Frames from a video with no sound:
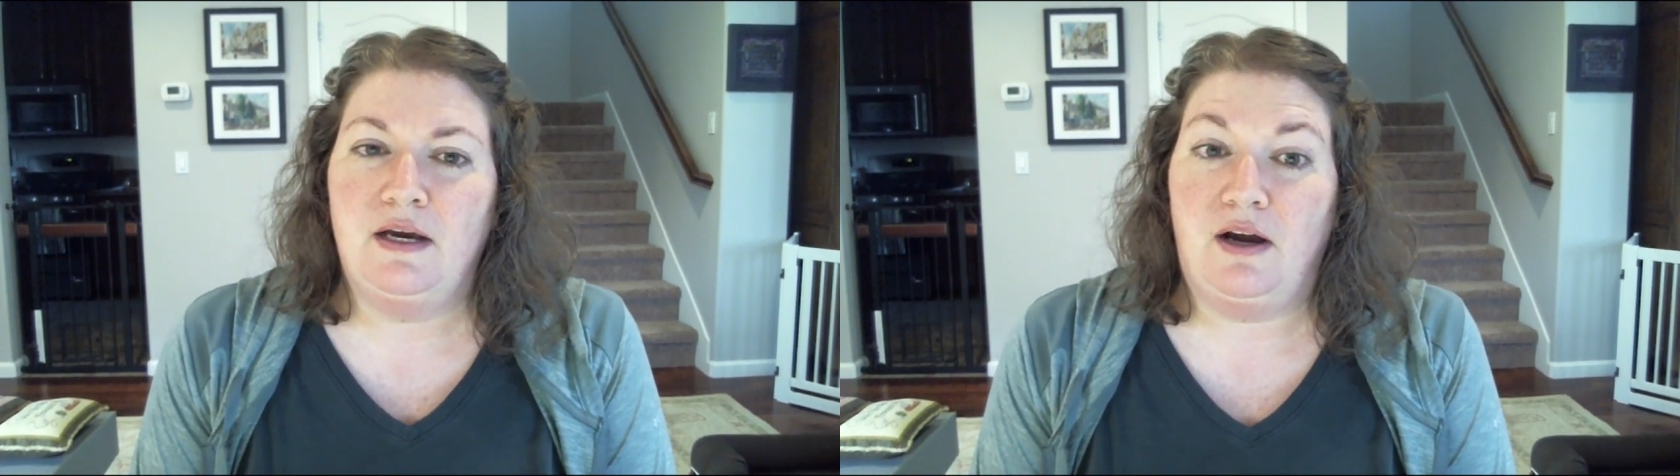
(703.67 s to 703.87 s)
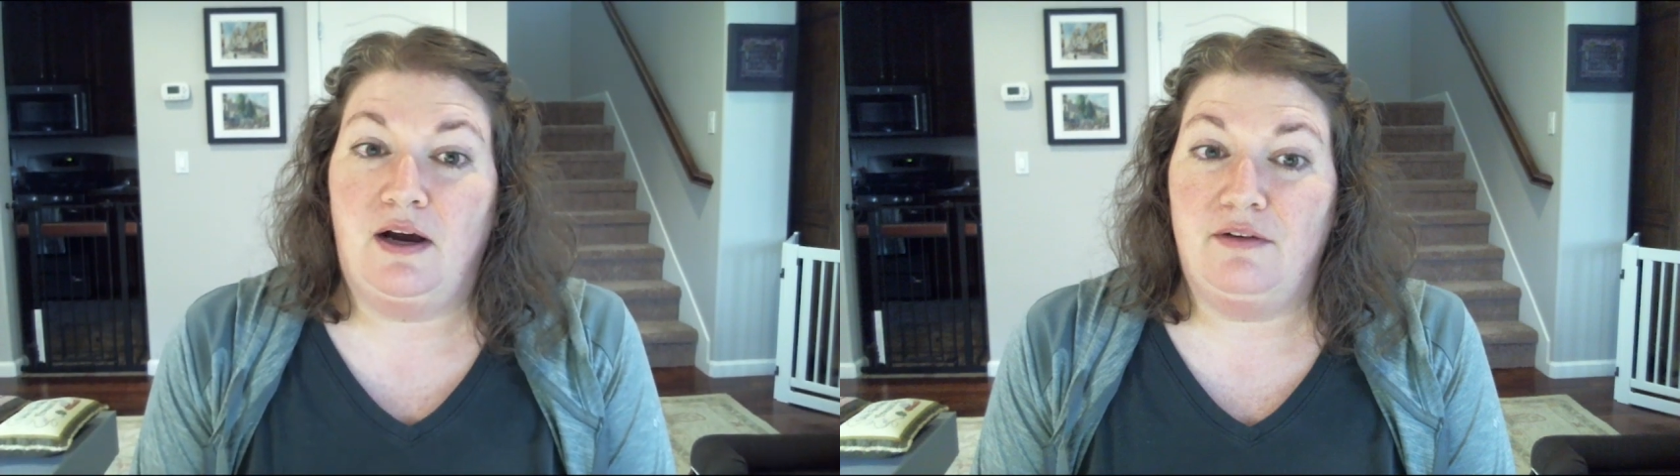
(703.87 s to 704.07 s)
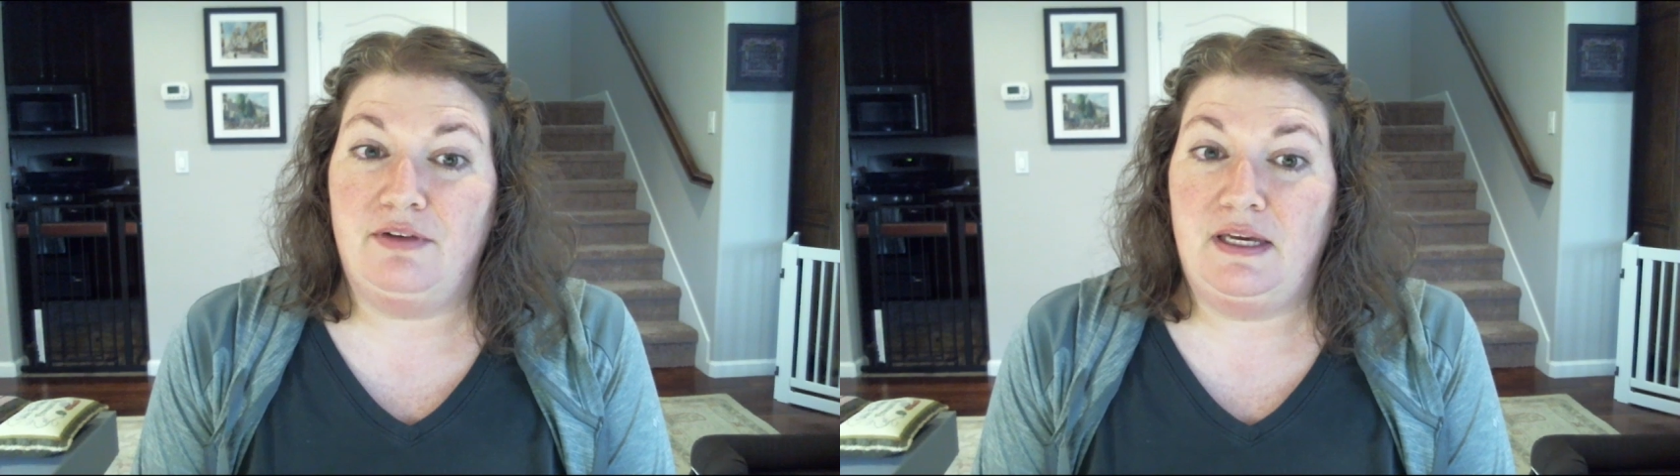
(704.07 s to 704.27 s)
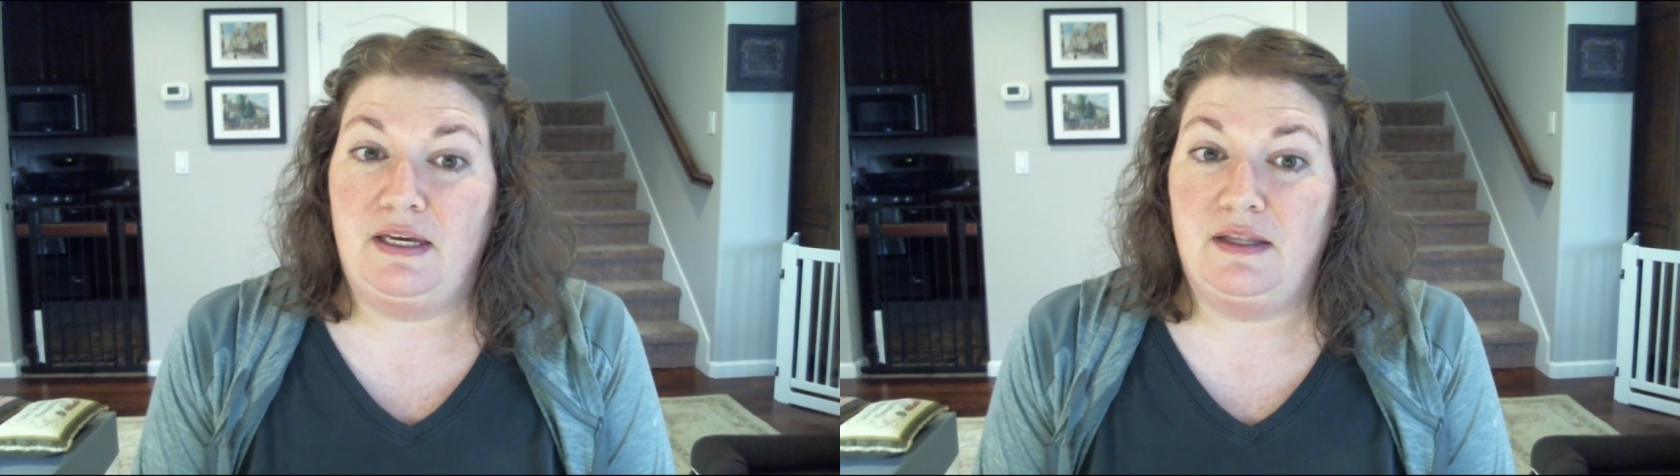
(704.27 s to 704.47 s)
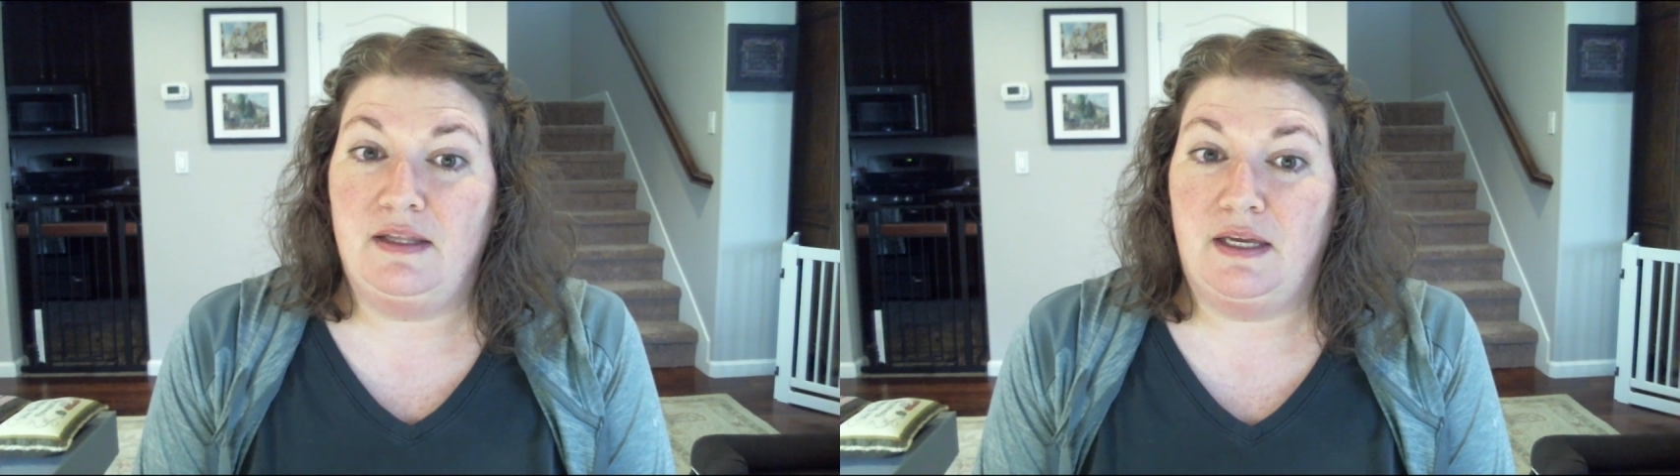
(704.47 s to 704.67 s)

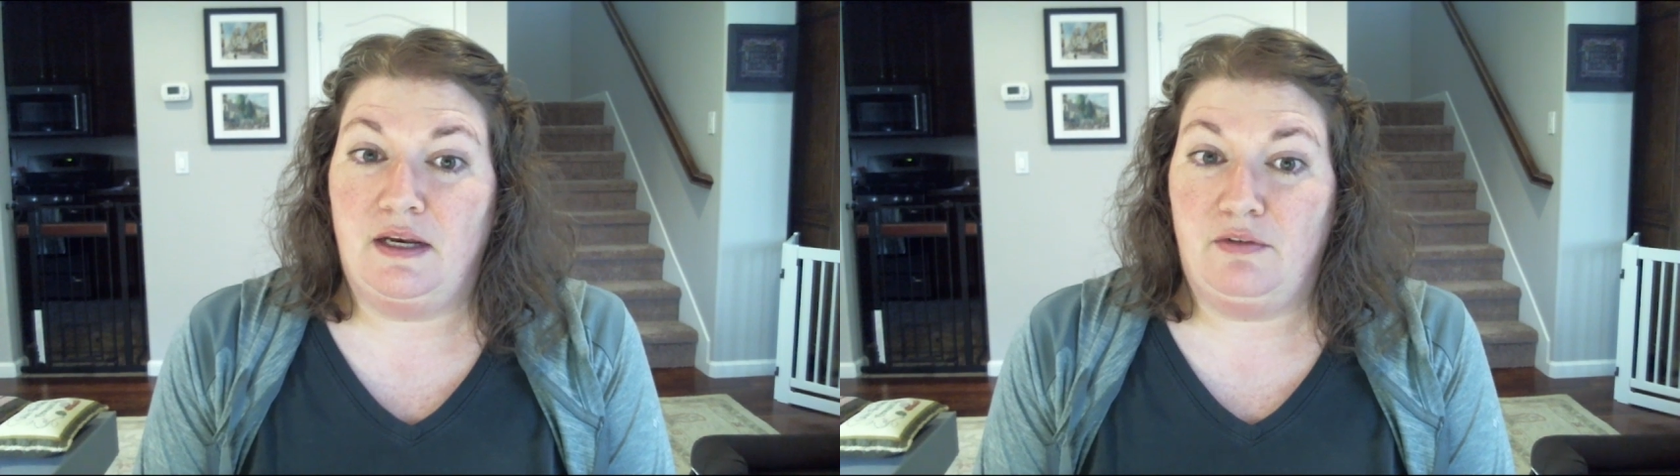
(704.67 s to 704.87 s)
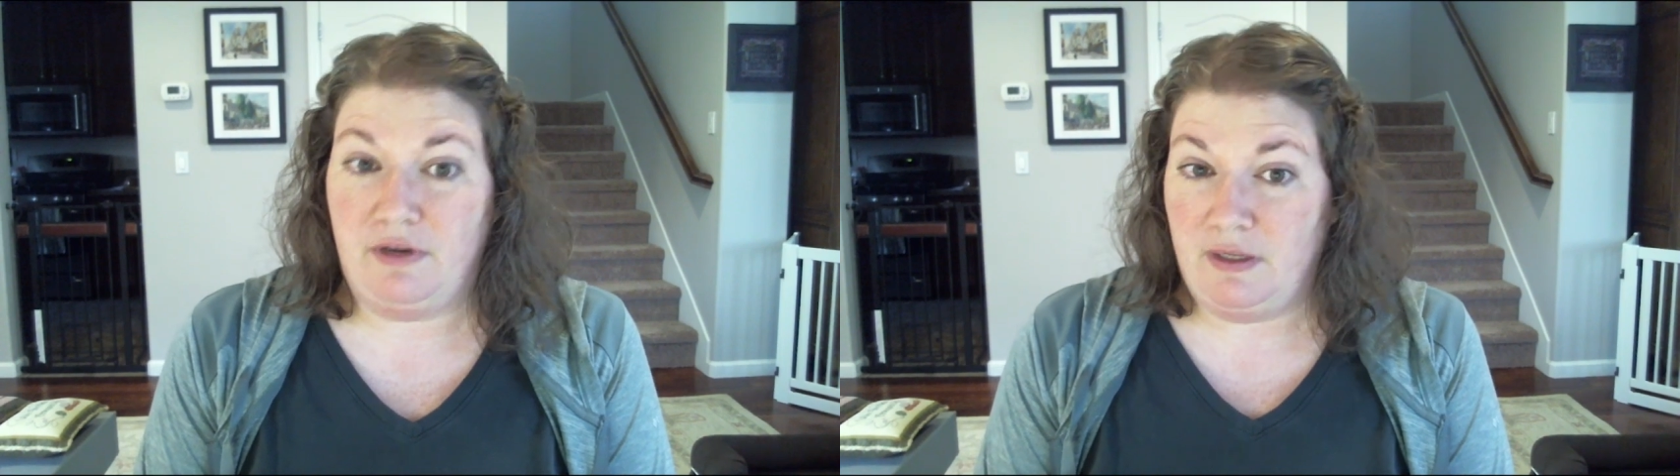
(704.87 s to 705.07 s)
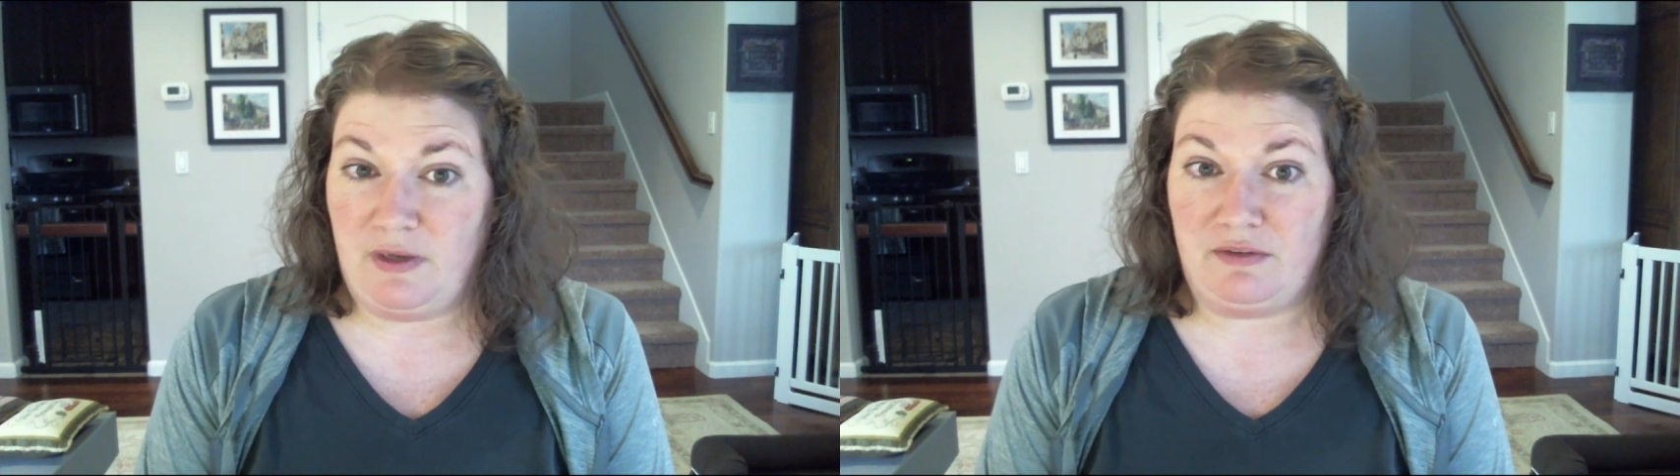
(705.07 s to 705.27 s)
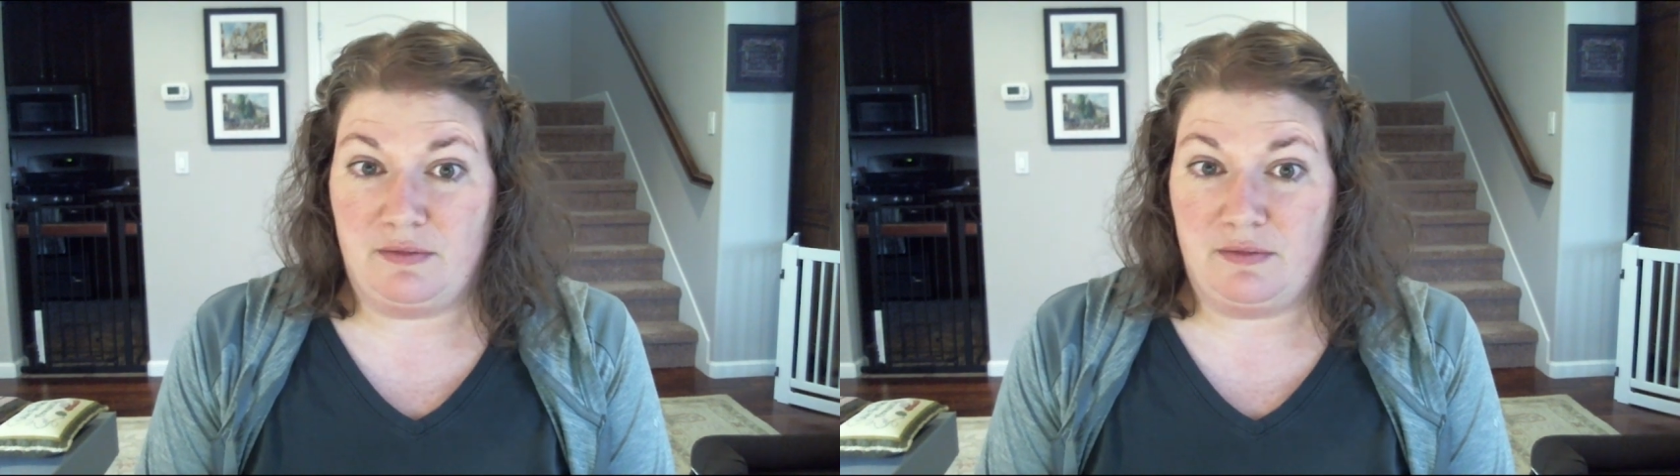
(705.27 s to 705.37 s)
coffee that a friend of mine